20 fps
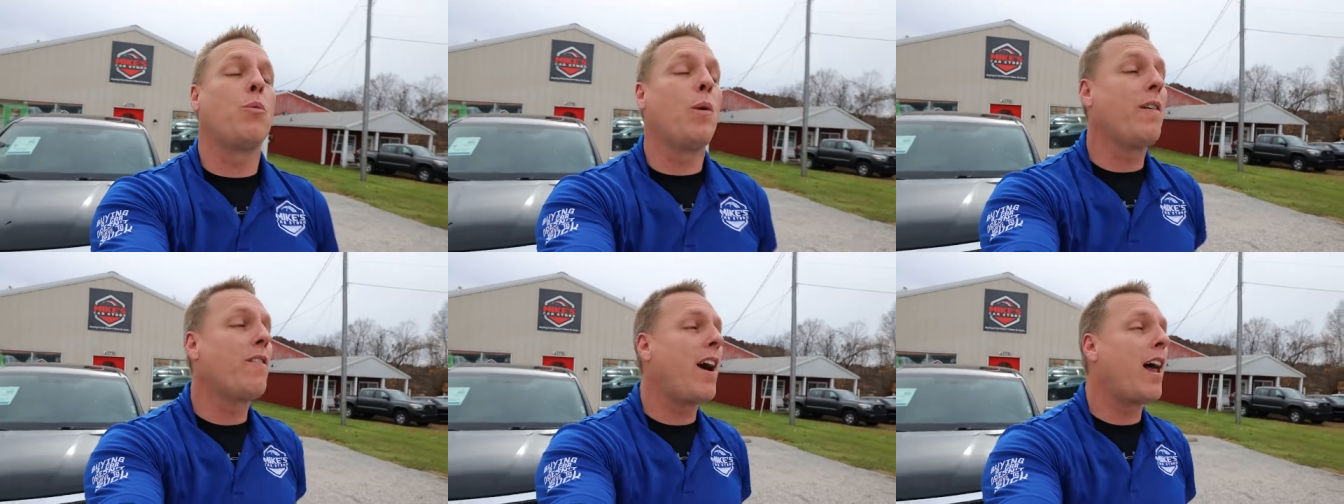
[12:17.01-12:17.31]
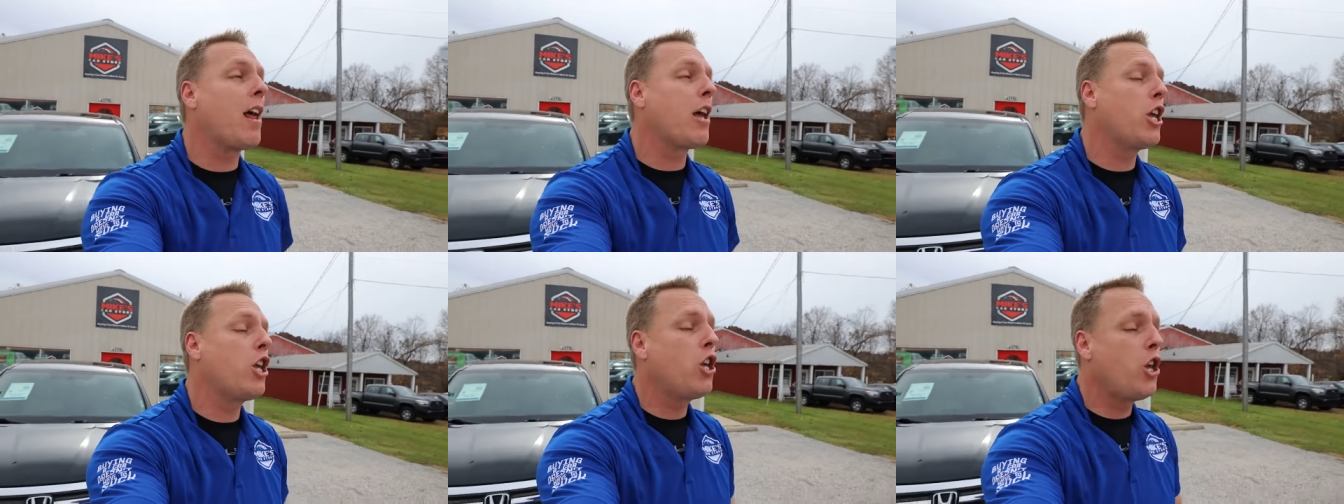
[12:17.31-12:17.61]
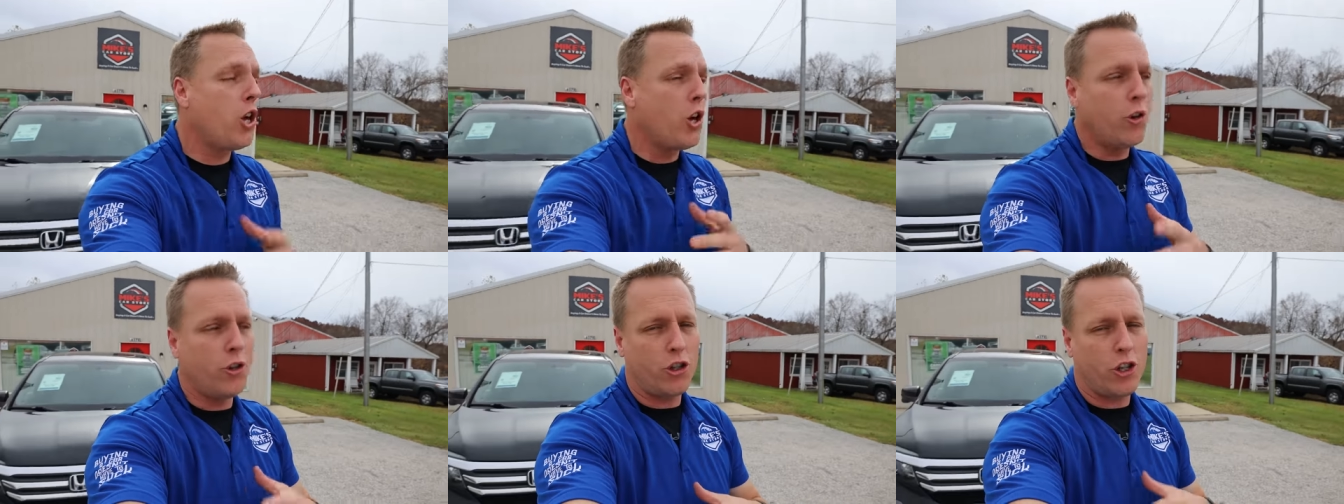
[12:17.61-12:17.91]
We've got a
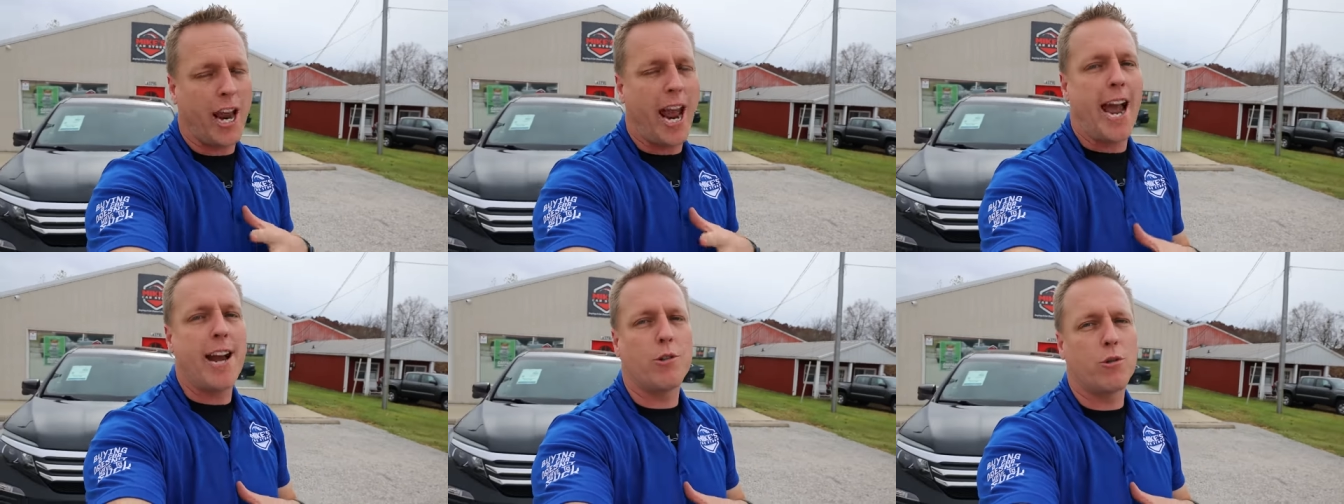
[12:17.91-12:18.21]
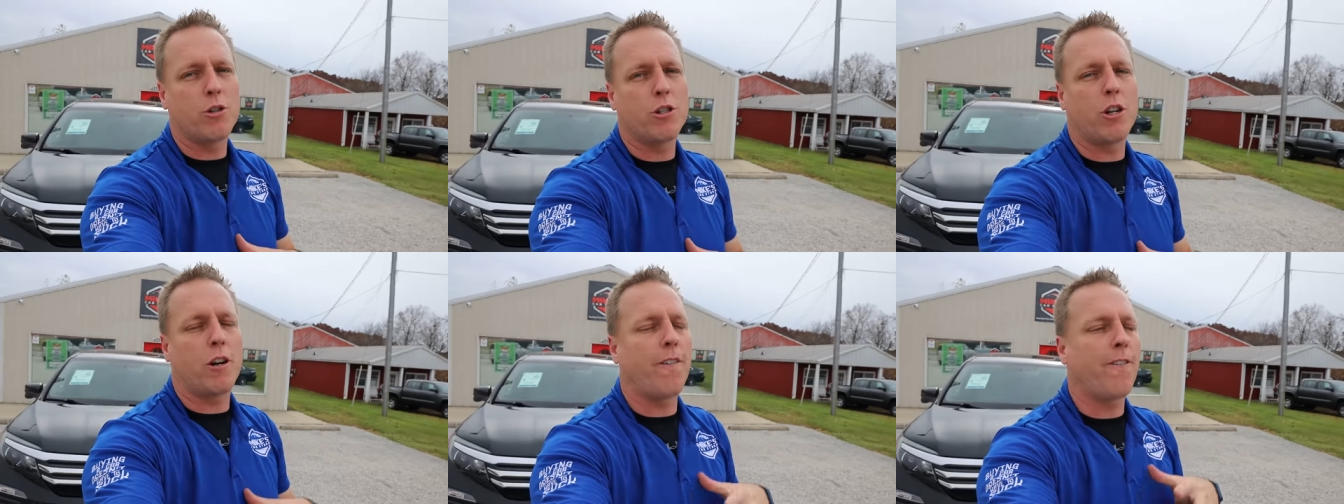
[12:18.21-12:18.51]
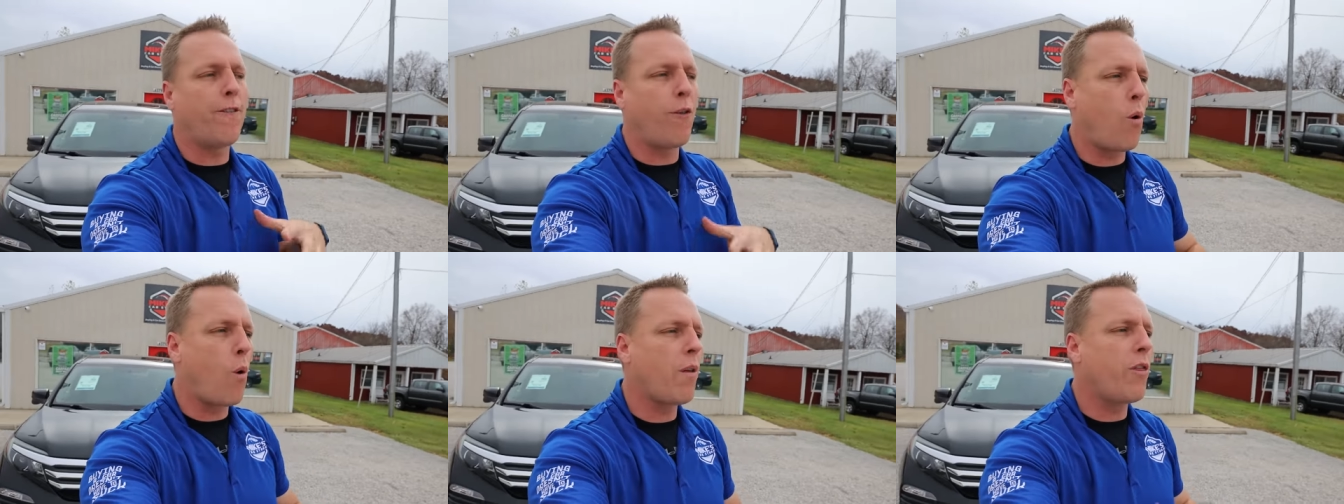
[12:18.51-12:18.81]
huge cash
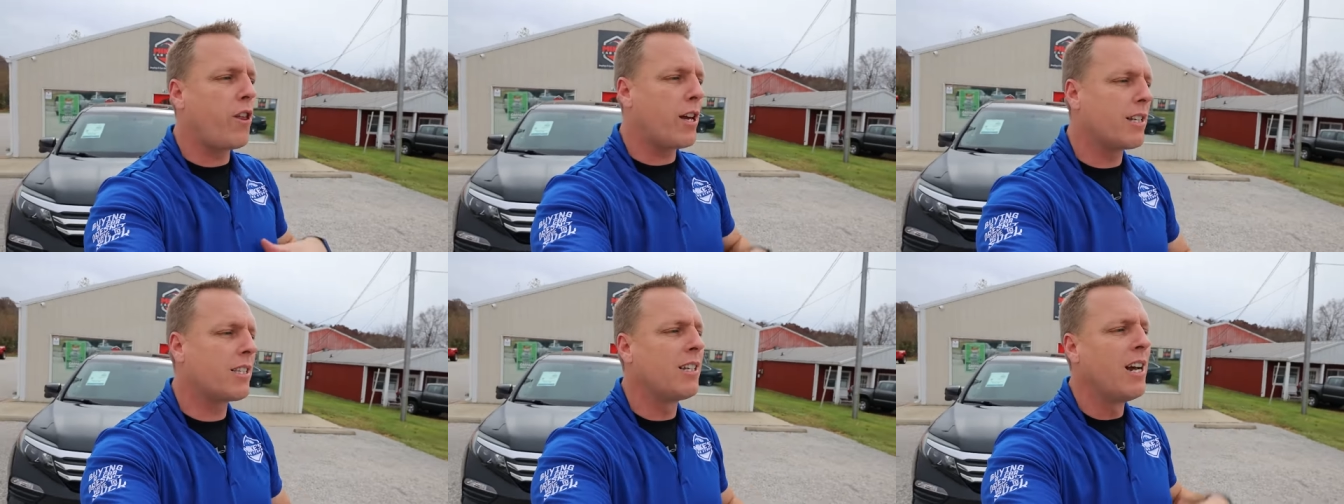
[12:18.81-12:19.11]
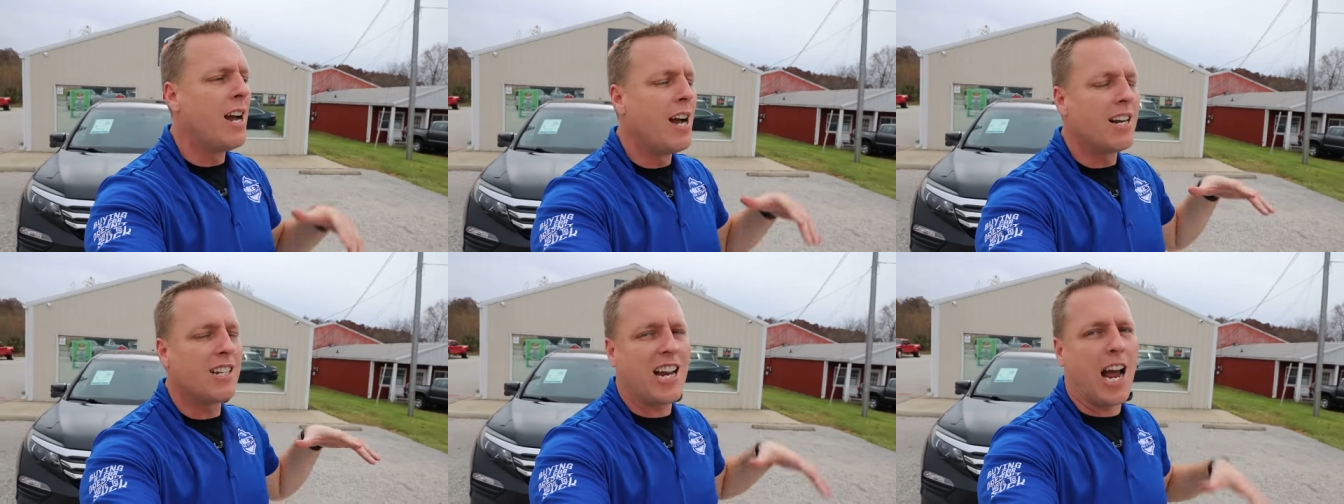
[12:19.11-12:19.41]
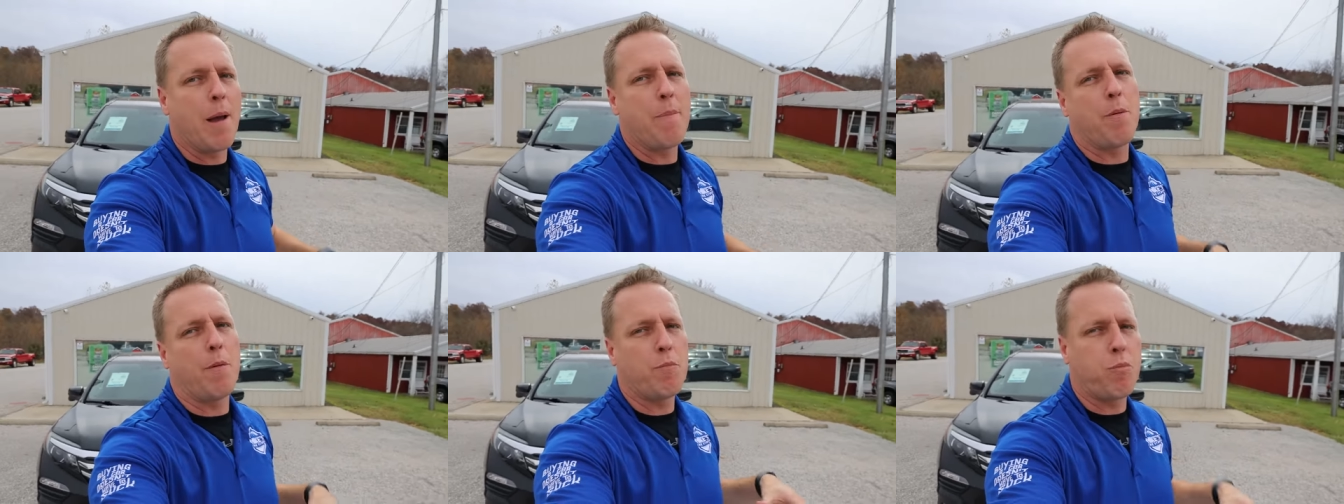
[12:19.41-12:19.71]
reserve for this
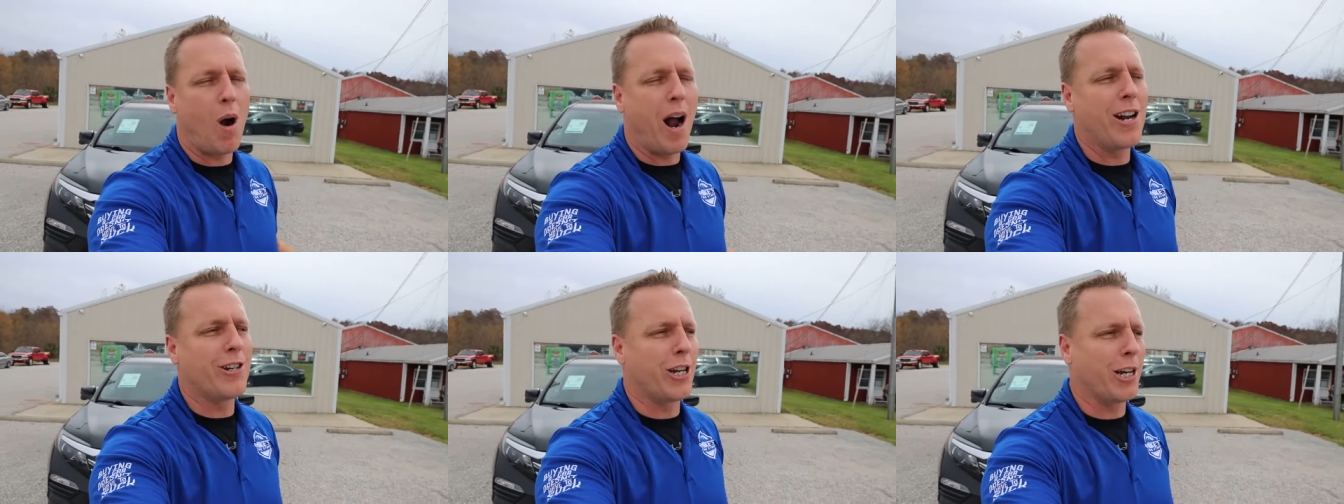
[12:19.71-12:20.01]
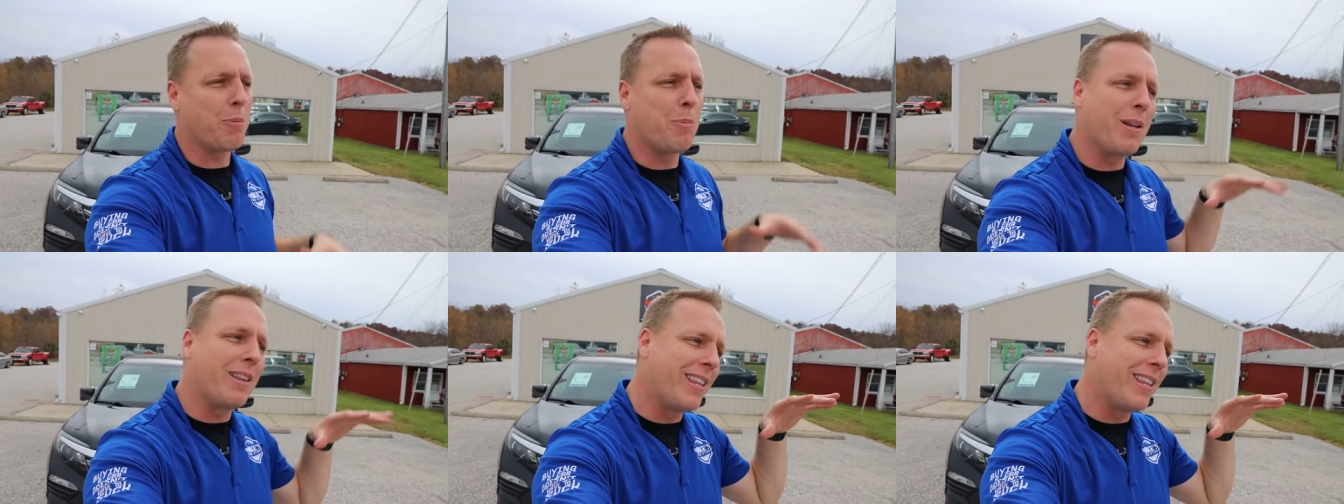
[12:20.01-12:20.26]
type of project,